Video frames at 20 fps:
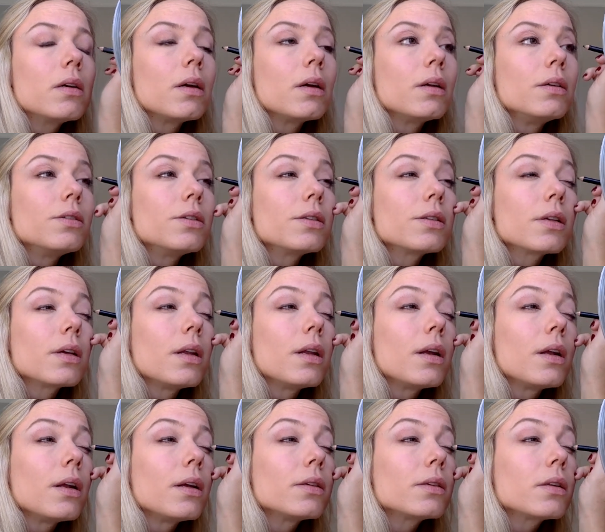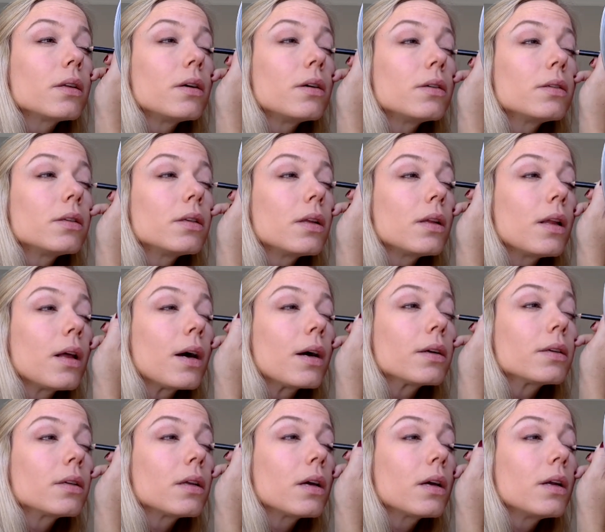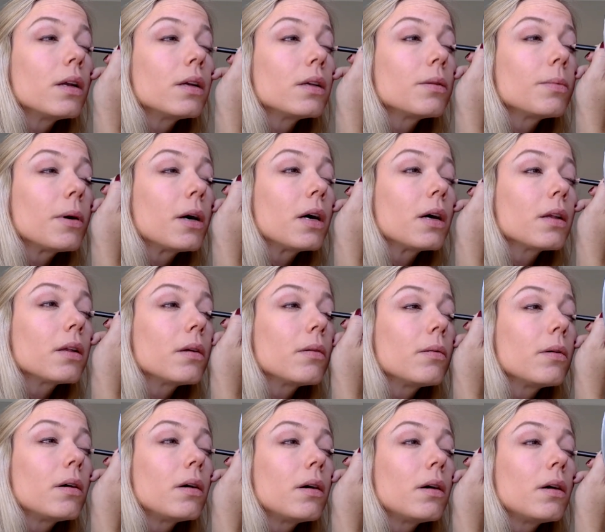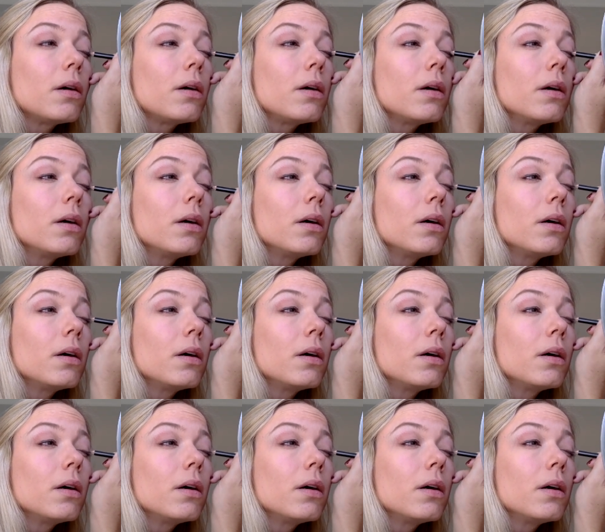And just get it as close to the lash line as possible.